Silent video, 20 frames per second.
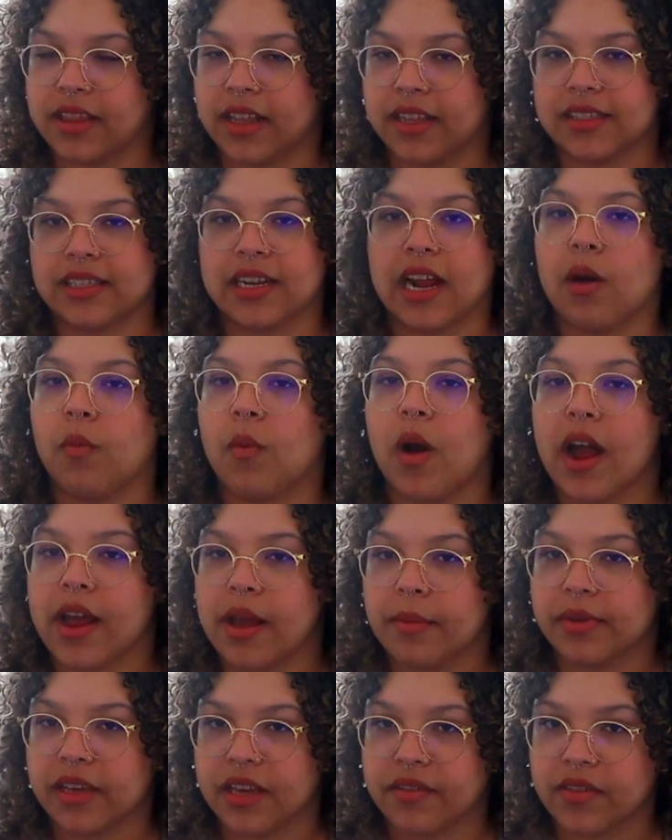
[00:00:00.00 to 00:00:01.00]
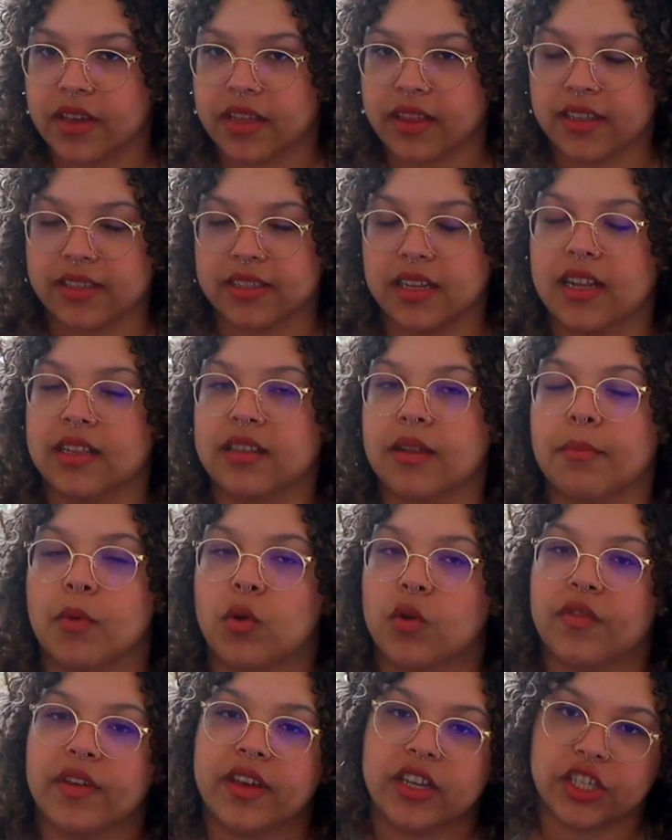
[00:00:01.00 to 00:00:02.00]
That's not why I'm giving. That's not the
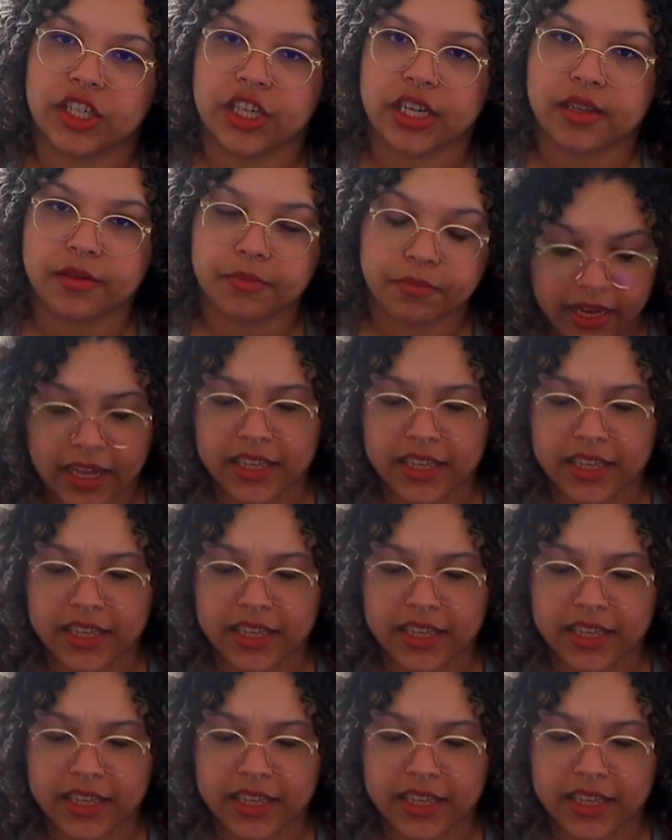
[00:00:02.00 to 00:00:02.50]
motivation,